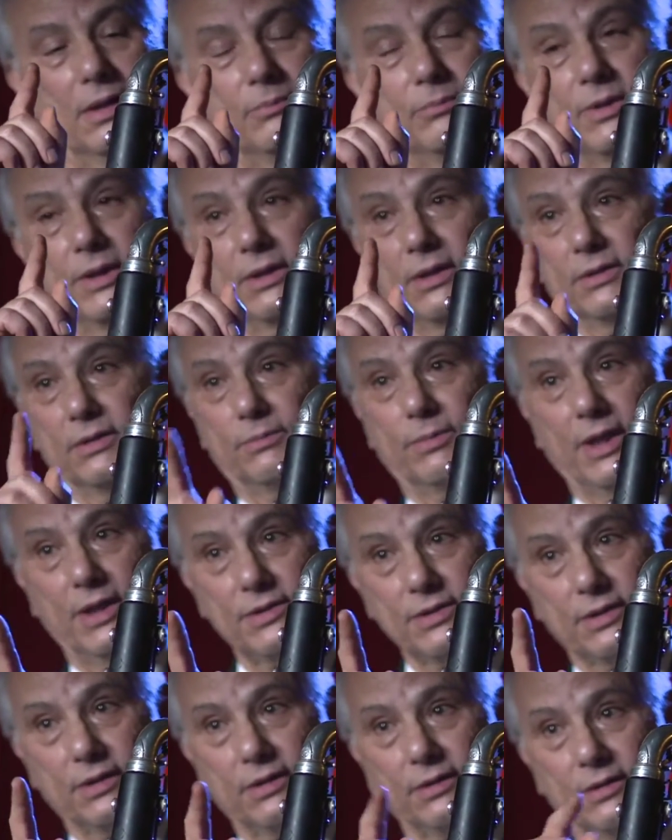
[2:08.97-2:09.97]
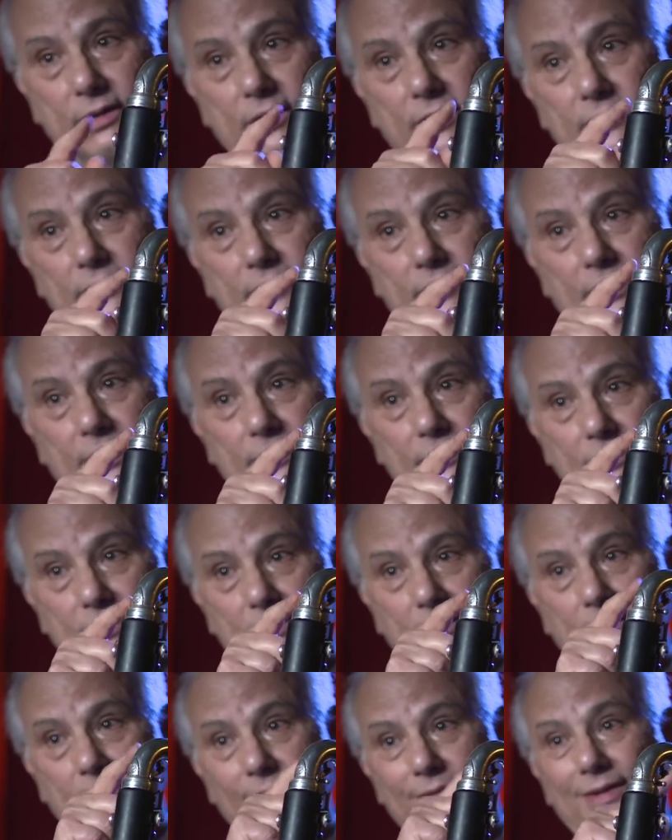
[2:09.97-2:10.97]
But on the bass clarinet, it's
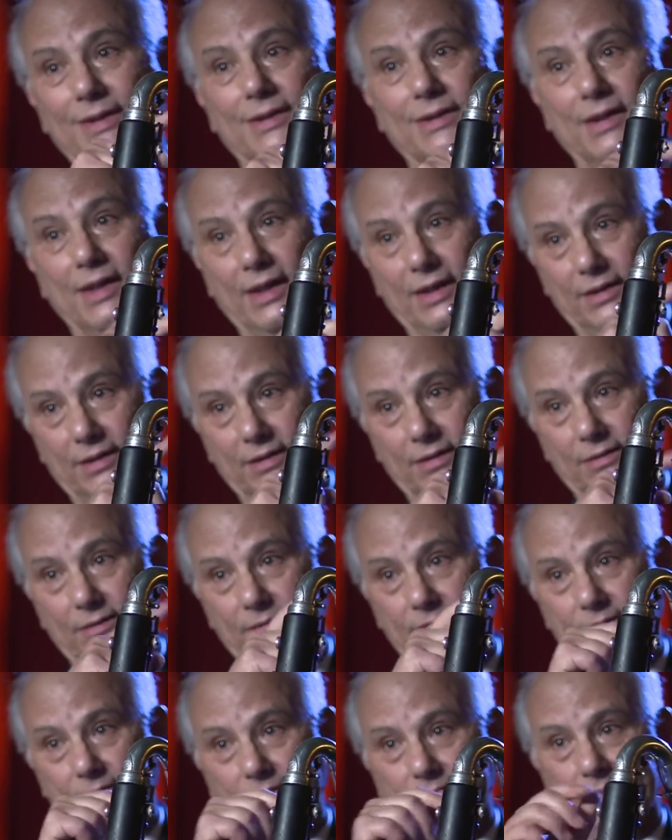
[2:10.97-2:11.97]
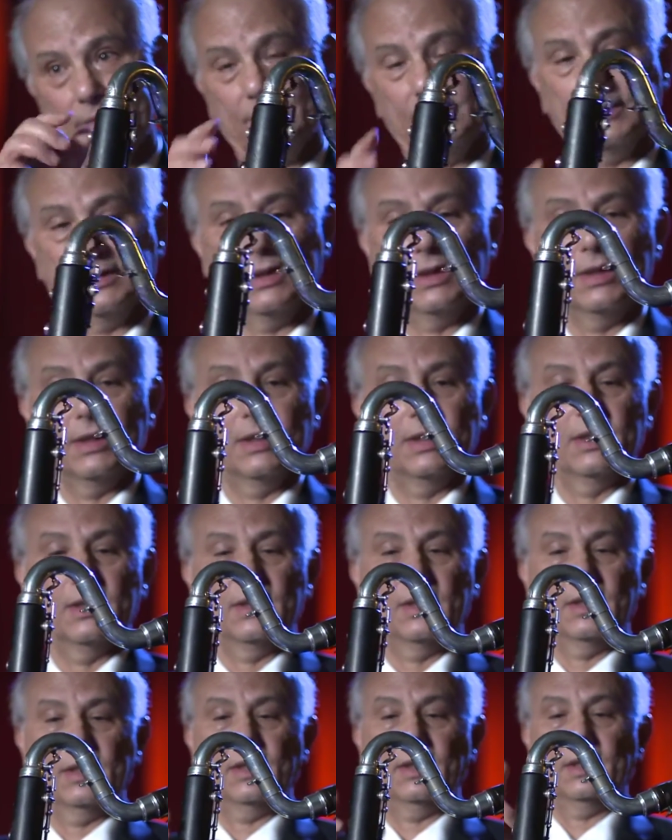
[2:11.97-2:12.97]
called the neck.
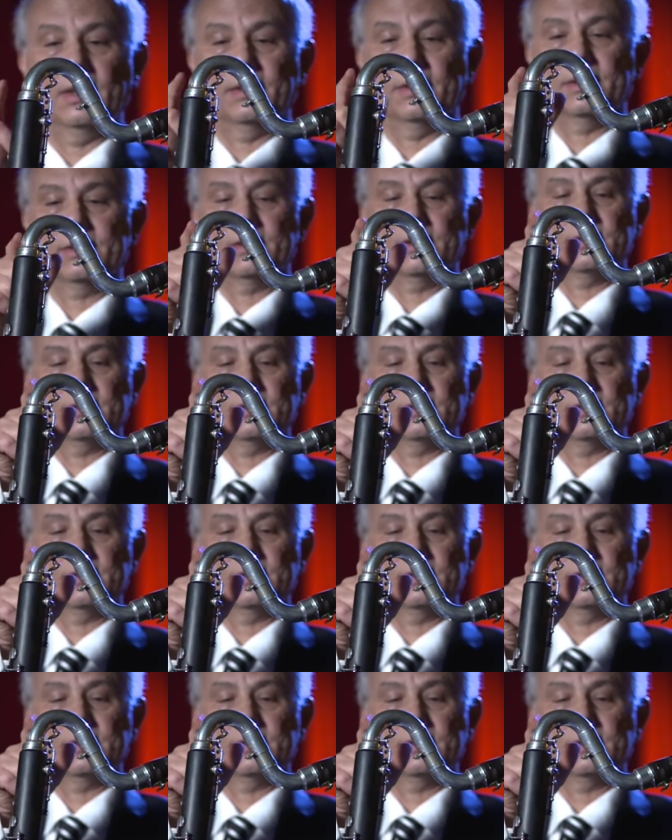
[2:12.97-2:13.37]
And this